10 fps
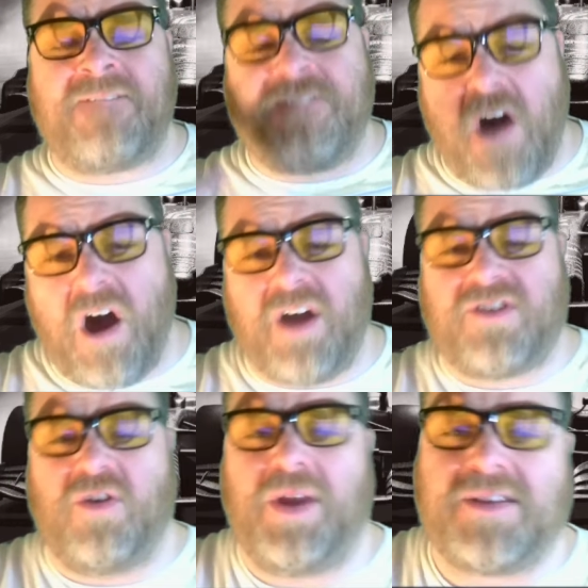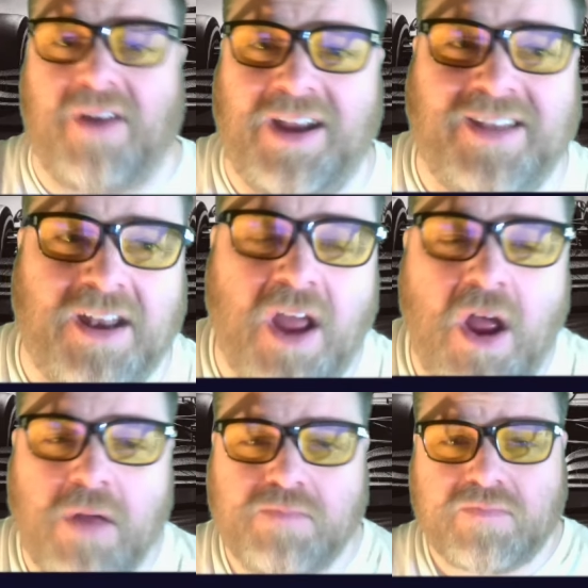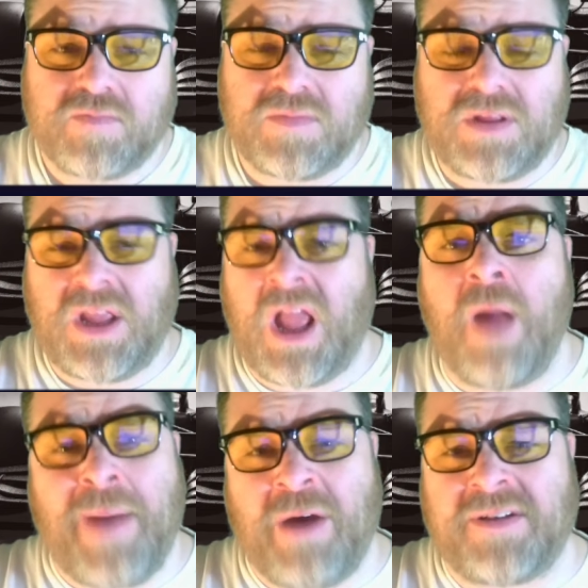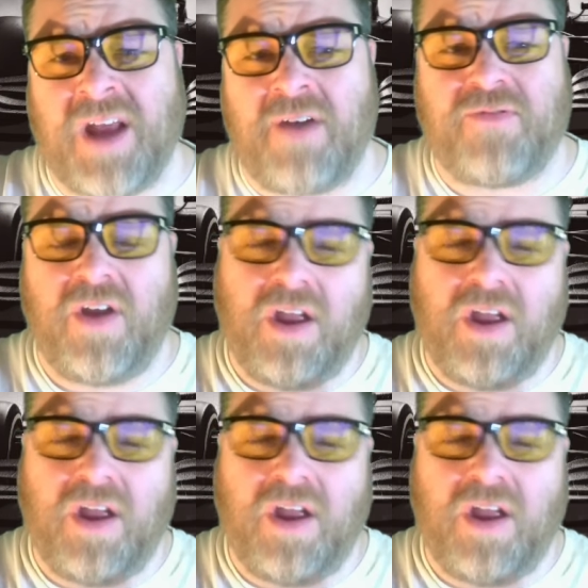far too excited about stuff.